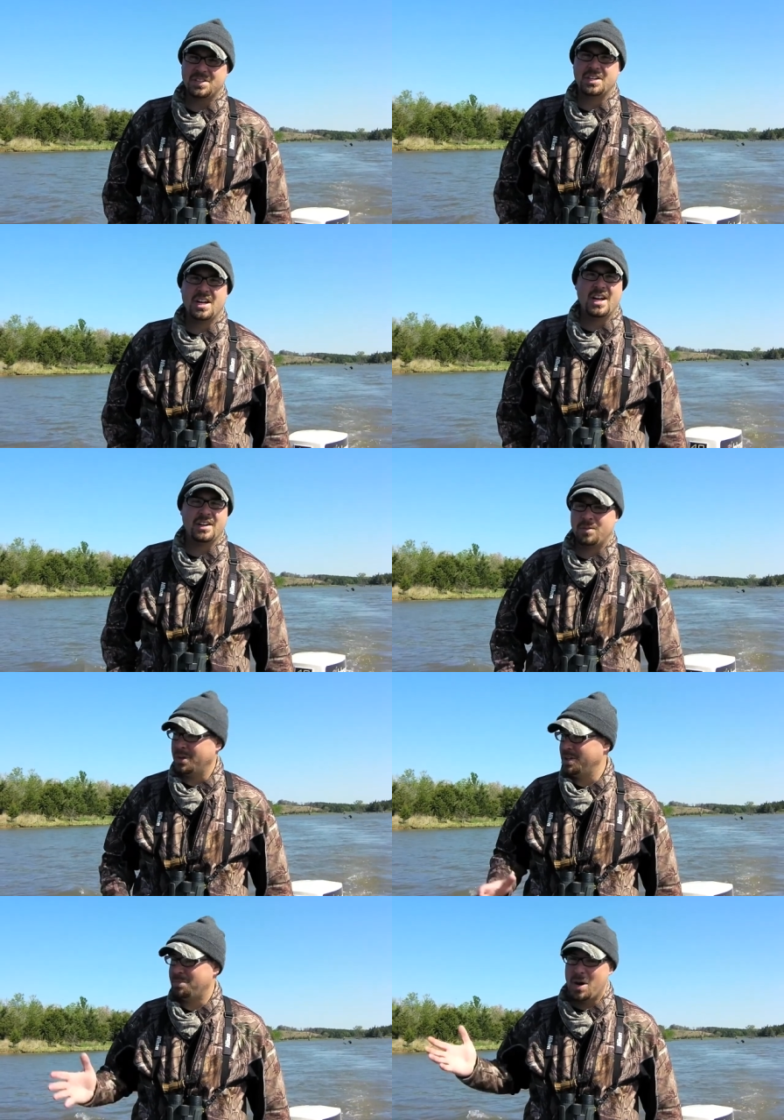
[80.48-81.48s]
turn to hunt.
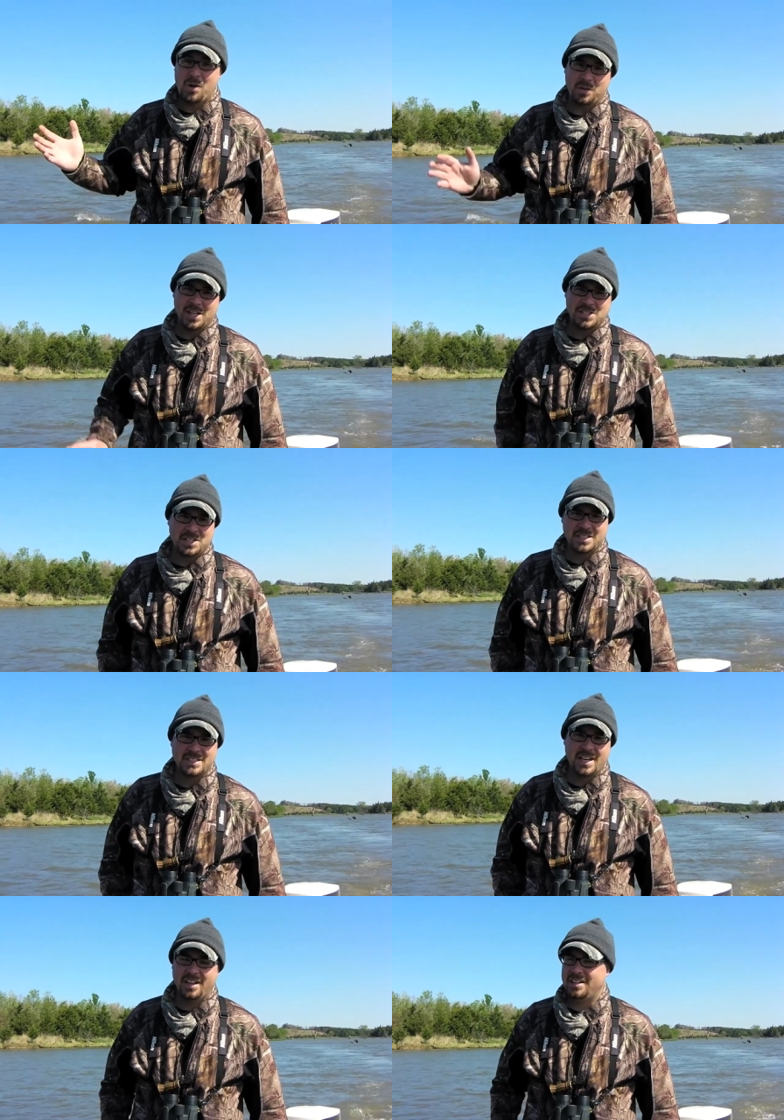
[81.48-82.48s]
We're in the boat, as you can
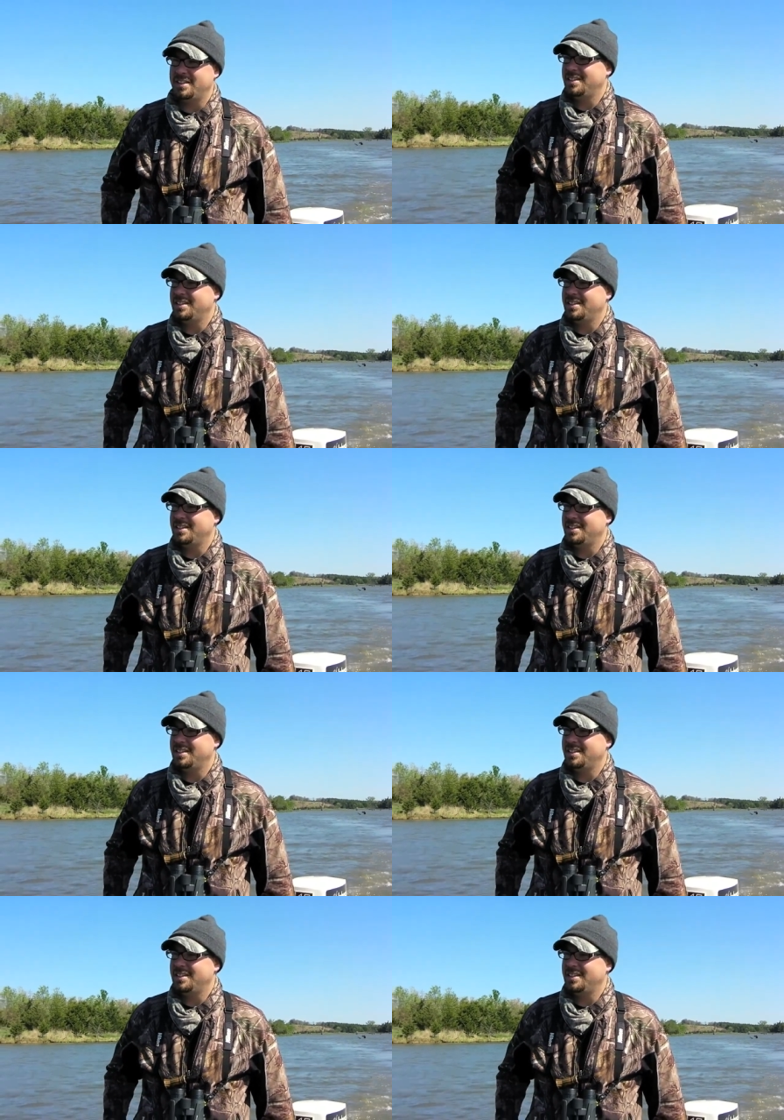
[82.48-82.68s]
tell.